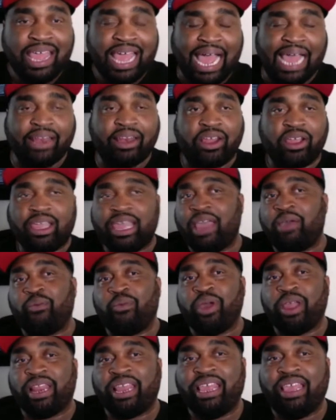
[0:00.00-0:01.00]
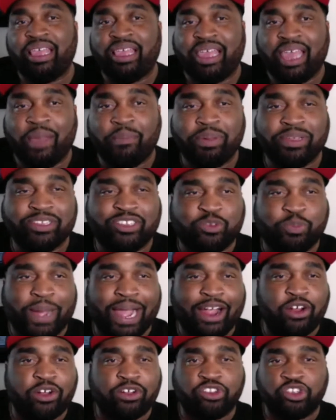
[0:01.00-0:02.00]
I look at what he kept
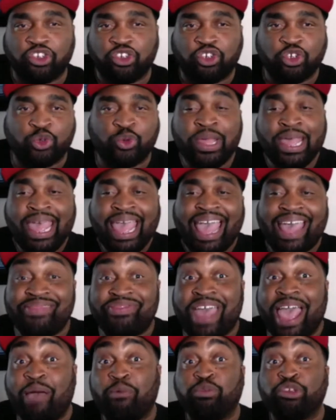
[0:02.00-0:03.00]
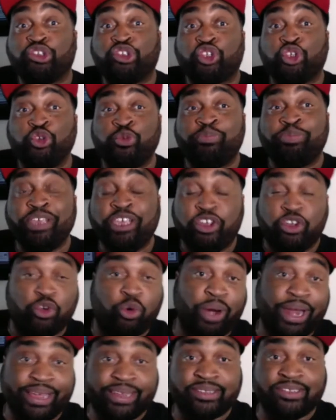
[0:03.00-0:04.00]
inspiring to do, and that was to be
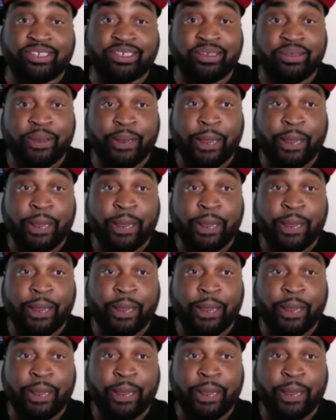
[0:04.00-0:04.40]
great.